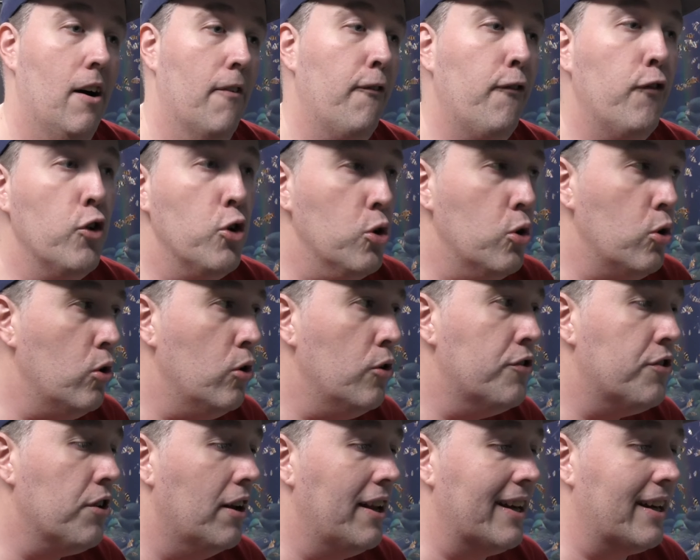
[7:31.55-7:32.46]

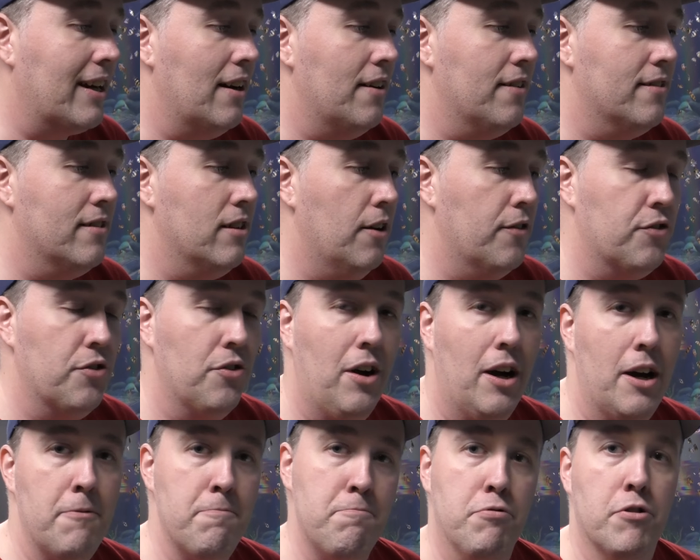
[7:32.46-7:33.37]
foods, all that kind of stuff.
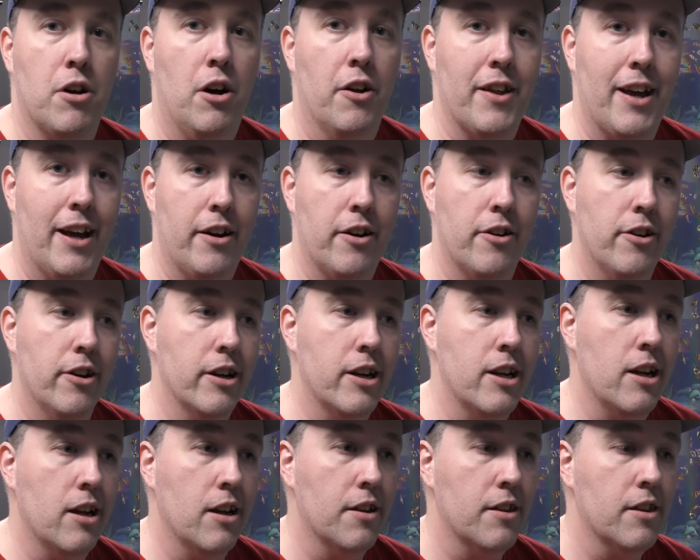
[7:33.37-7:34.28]
So I put all that
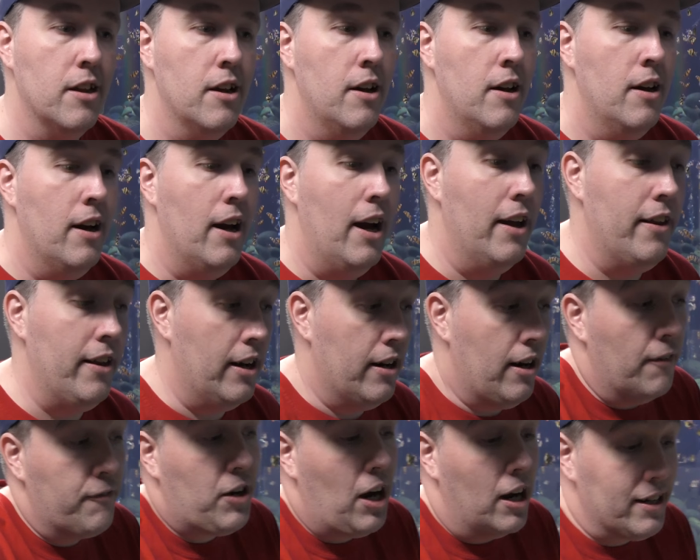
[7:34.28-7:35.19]
underneath. And
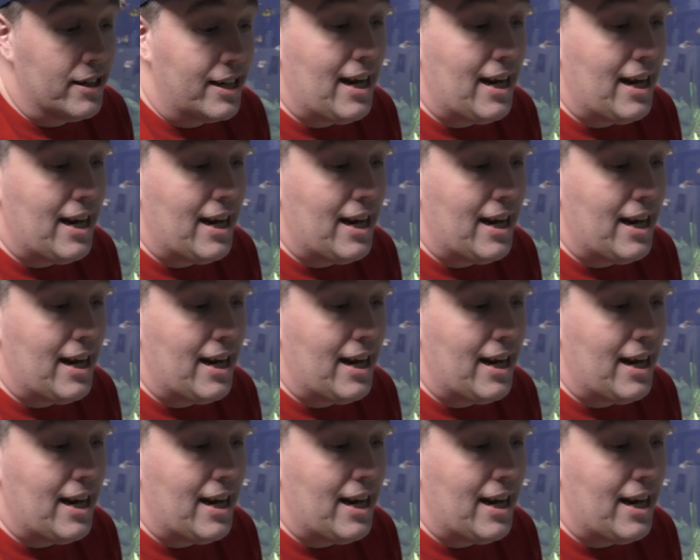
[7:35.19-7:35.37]
then I've got